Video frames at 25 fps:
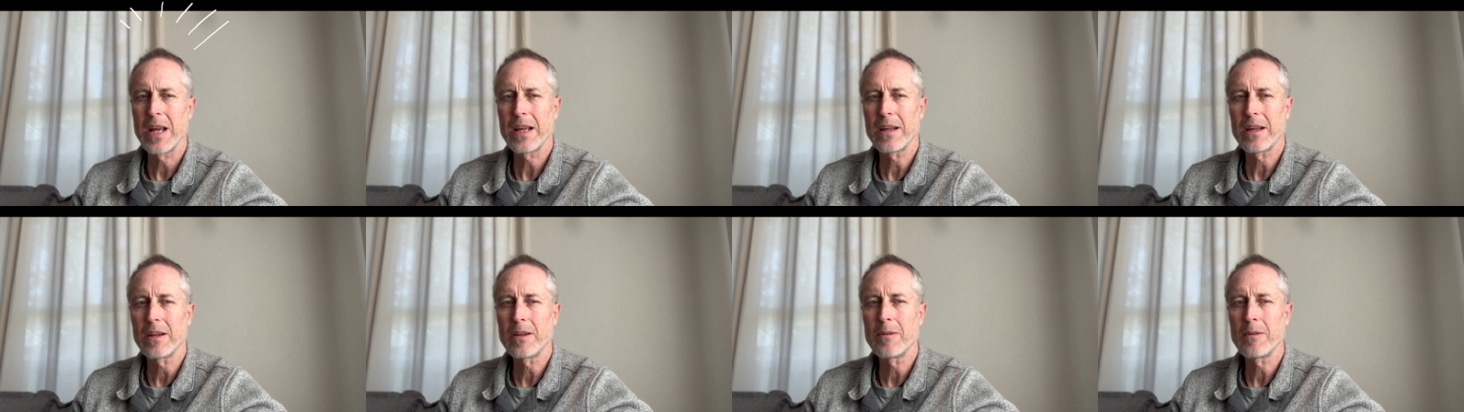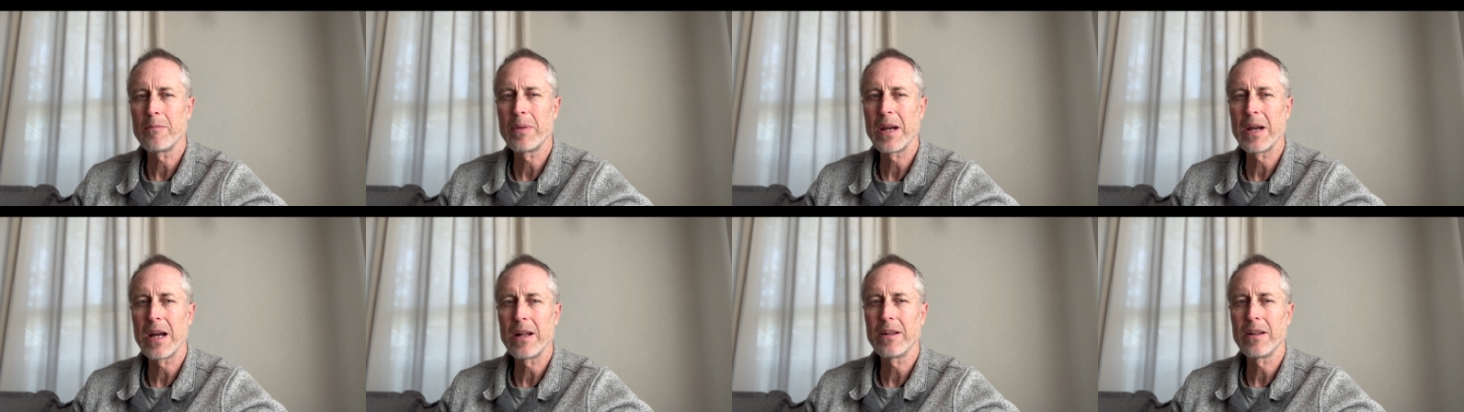a
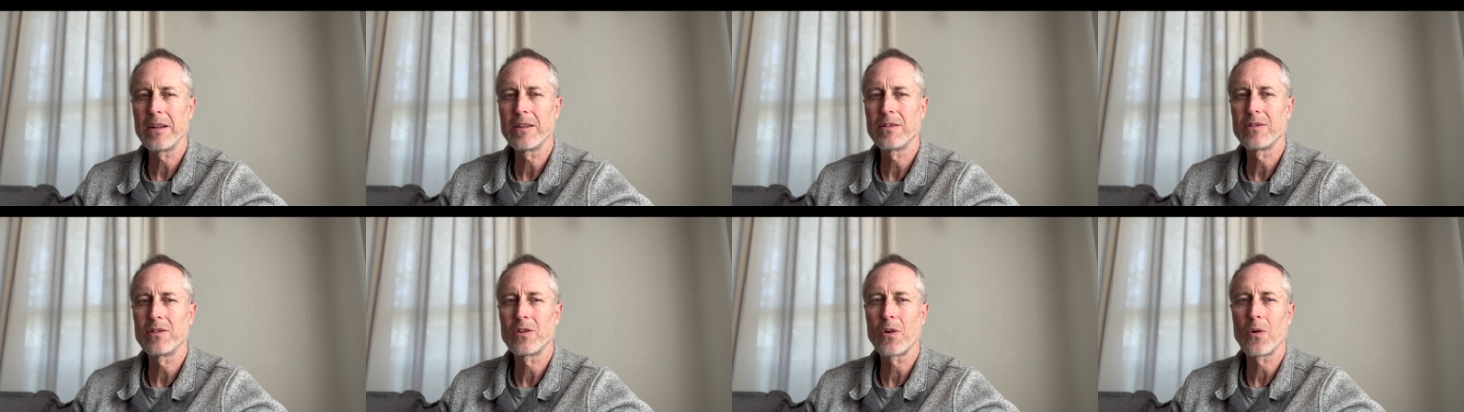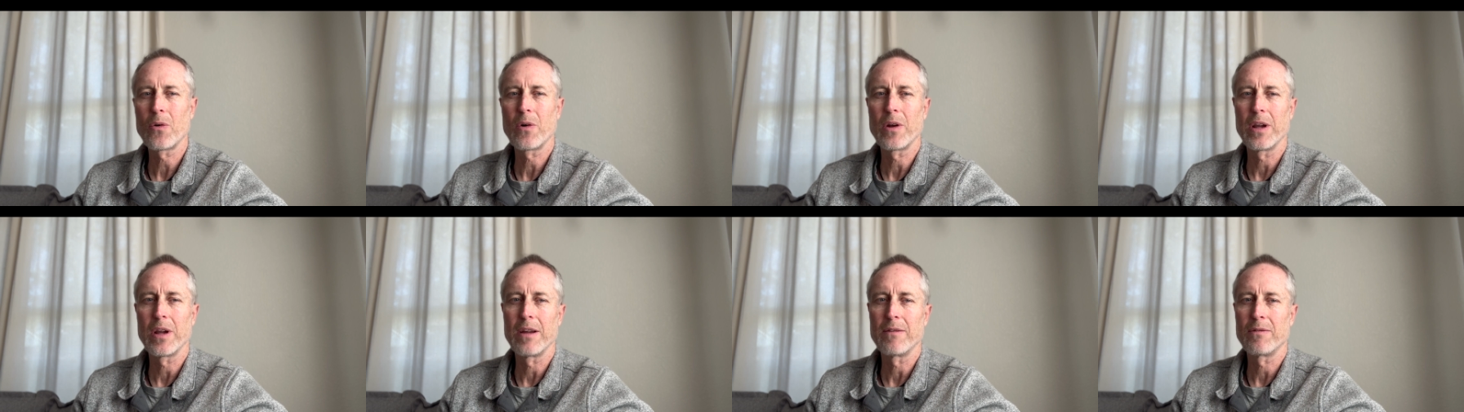compelling
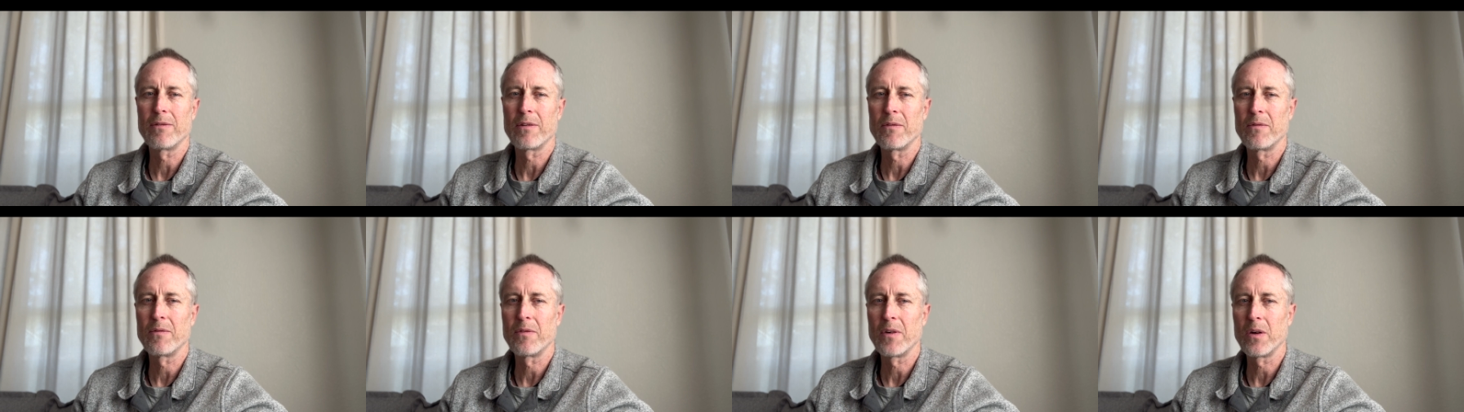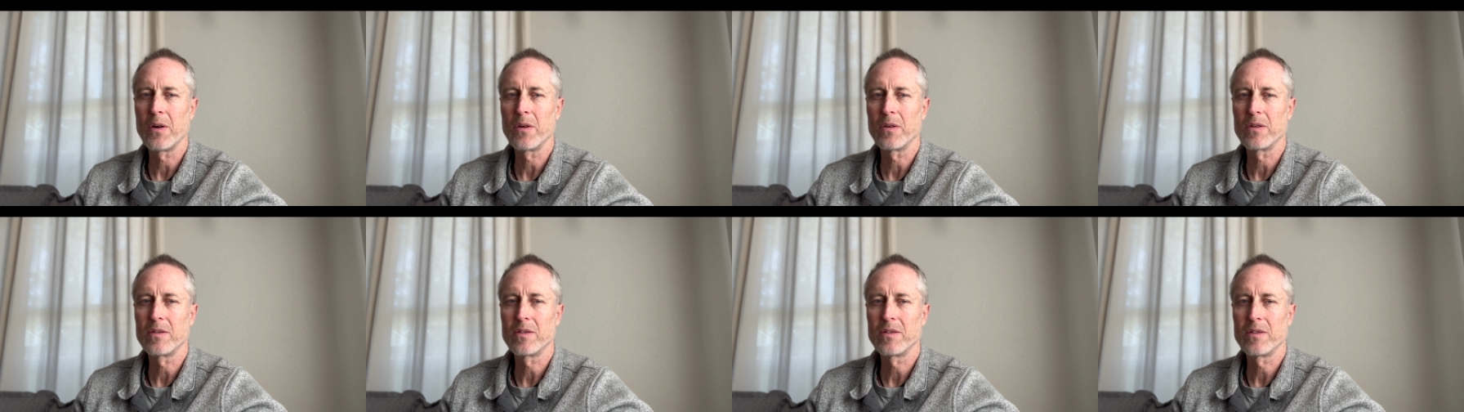story for
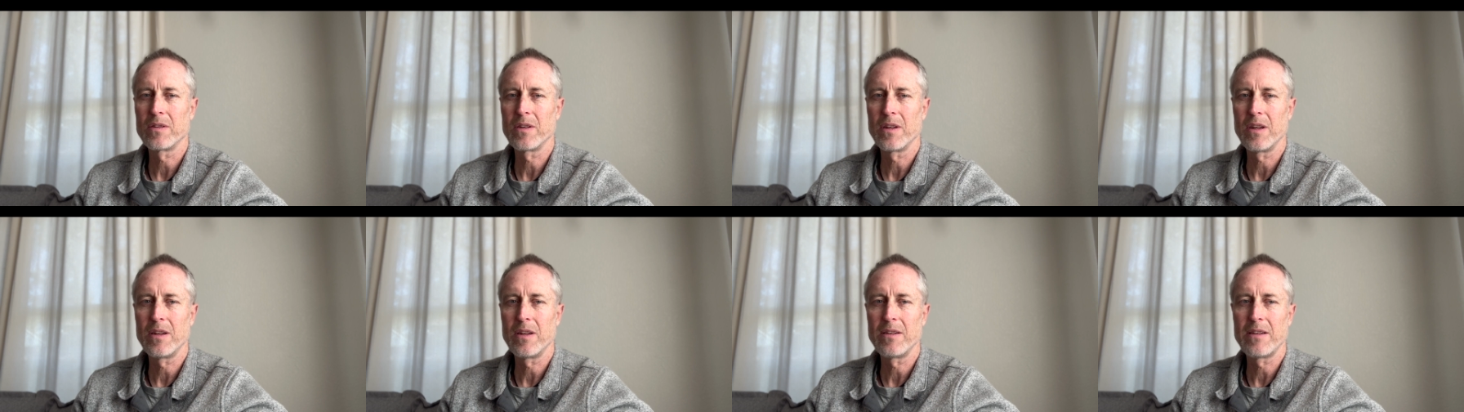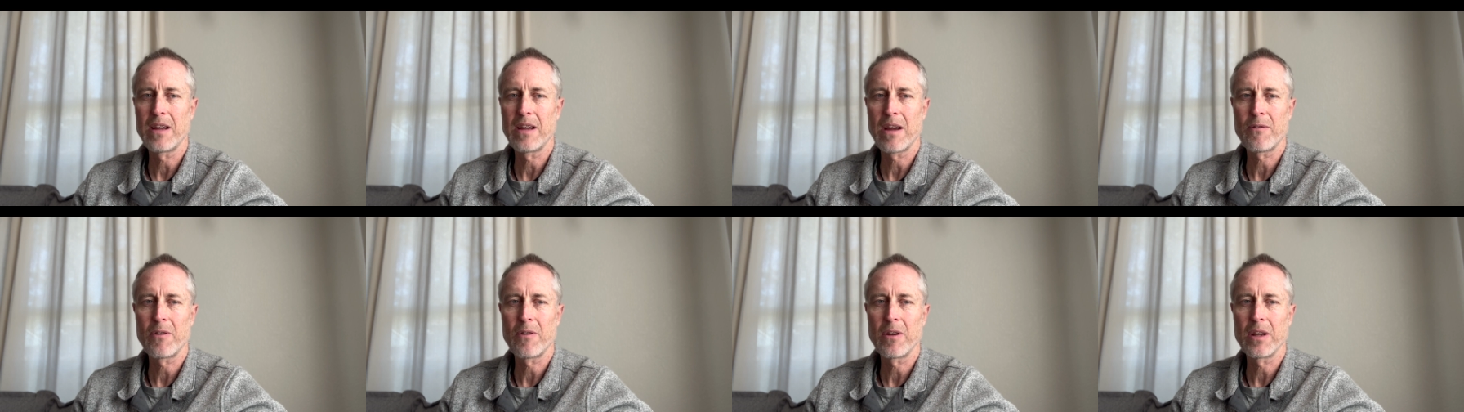folks
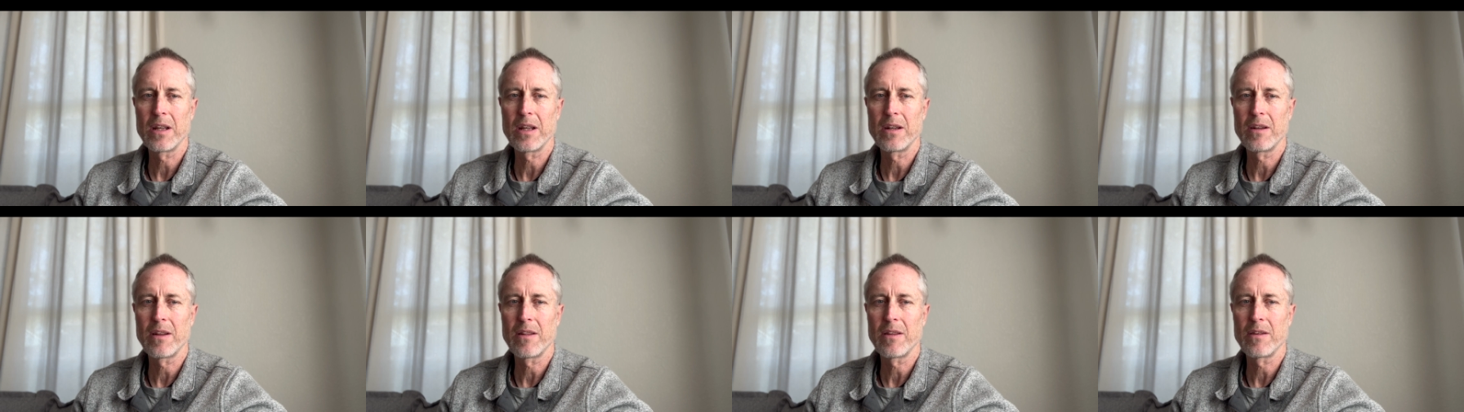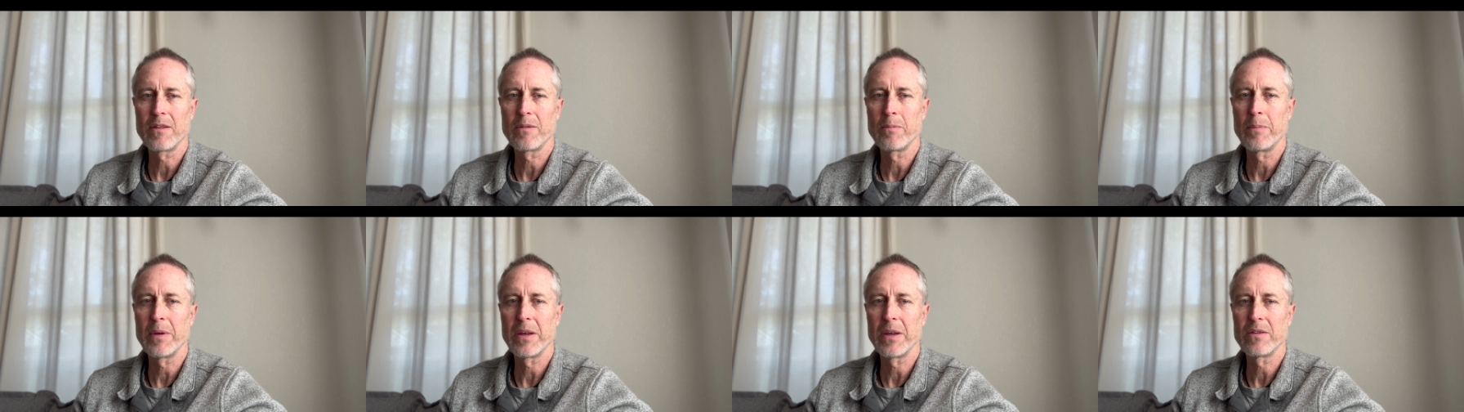endeavoring into
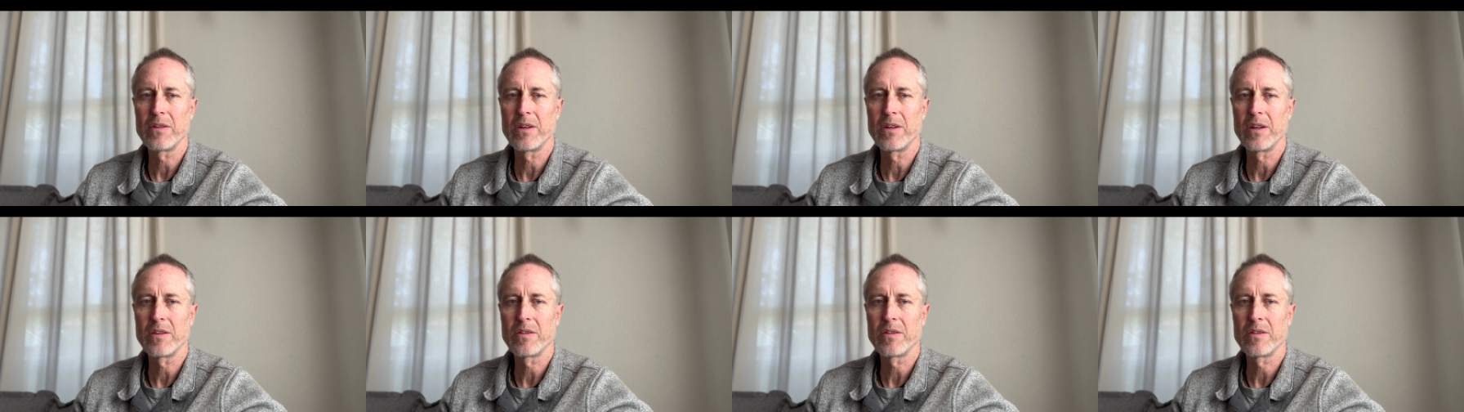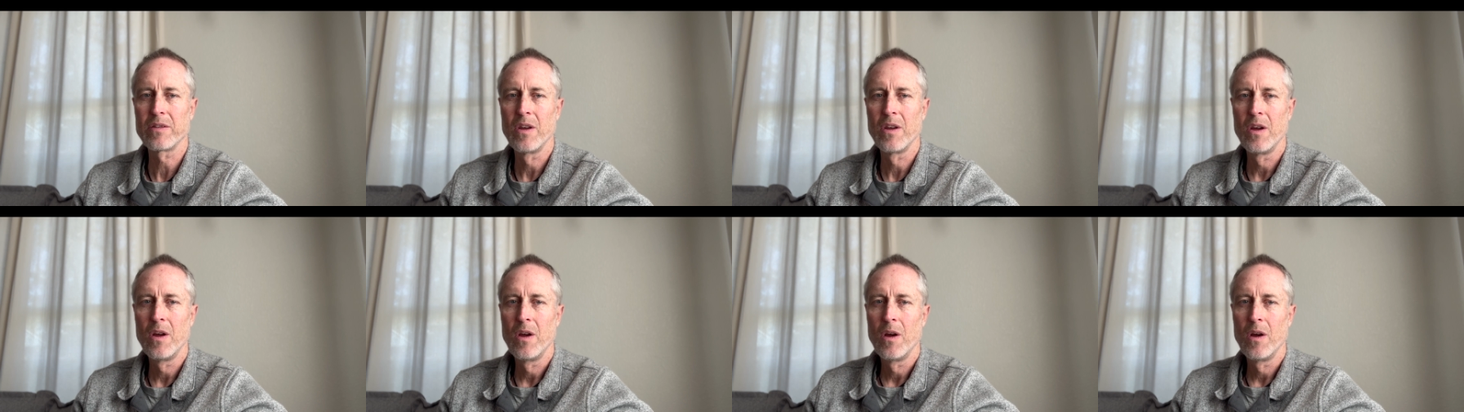this business